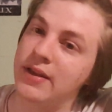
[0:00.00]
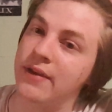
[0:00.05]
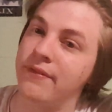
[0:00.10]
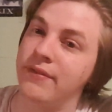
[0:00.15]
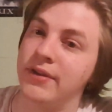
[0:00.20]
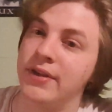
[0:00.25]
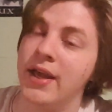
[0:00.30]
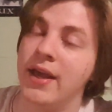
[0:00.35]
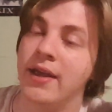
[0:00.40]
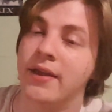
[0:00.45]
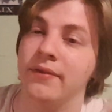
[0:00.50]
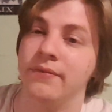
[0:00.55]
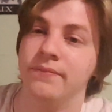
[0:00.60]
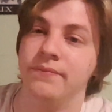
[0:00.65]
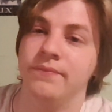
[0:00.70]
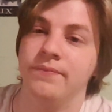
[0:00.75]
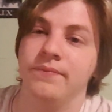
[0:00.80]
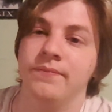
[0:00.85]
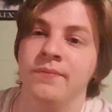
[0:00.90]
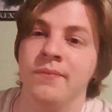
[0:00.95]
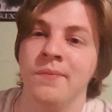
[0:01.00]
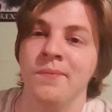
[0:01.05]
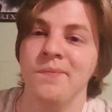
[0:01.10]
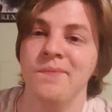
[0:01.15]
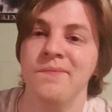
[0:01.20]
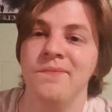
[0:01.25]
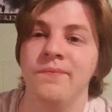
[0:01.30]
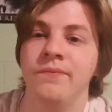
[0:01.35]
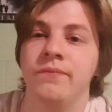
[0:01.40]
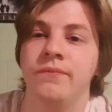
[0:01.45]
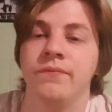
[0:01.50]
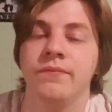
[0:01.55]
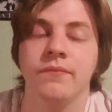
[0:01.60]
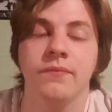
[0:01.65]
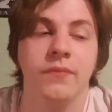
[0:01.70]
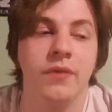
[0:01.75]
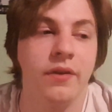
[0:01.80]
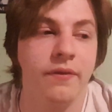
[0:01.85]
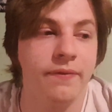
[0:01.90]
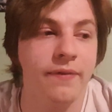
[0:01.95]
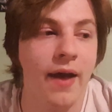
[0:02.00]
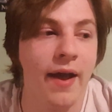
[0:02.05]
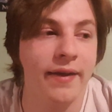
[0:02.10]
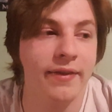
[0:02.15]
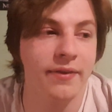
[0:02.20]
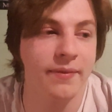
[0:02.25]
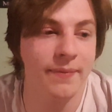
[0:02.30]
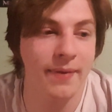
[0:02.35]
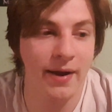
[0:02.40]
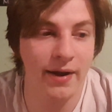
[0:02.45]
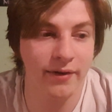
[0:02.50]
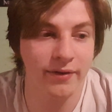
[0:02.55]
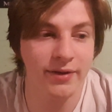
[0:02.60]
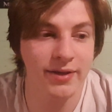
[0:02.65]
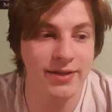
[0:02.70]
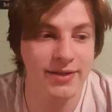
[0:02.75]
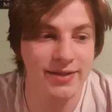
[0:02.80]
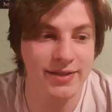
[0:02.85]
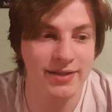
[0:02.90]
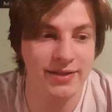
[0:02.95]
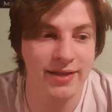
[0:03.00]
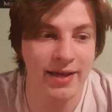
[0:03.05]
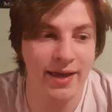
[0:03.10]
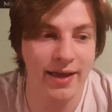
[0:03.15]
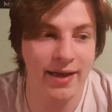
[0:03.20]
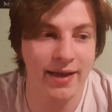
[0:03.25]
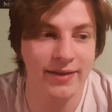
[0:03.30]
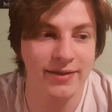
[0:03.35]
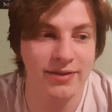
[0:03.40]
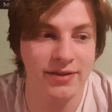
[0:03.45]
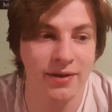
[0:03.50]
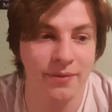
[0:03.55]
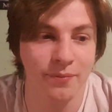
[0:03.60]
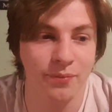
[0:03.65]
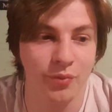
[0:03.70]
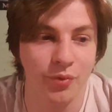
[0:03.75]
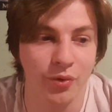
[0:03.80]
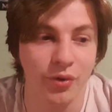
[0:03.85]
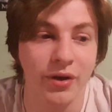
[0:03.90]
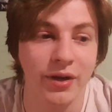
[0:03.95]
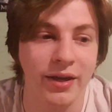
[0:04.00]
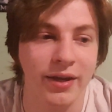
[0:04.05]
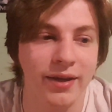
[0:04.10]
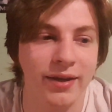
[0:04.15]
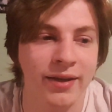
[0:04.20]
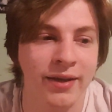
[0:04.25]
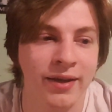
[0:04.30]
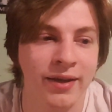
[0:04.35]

every day. The fact of the matter is that at some point,